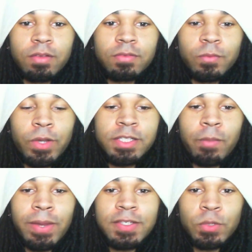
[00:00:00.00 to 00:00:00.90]
Why is
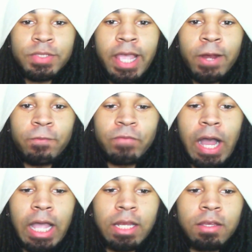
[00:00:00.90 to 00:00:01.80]
everybody so
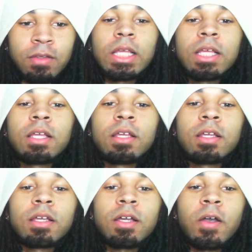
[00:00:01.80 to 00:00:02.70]
terrified? Little...
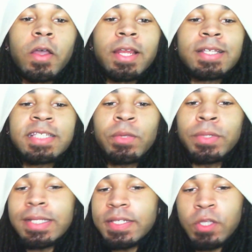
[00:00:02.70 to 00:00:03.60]
Alright, let's see
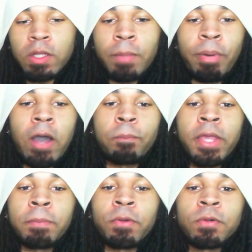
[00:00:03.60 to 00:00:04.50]
what this is all about,
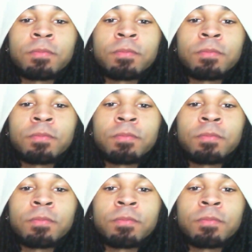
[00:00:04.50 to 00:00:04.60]
people.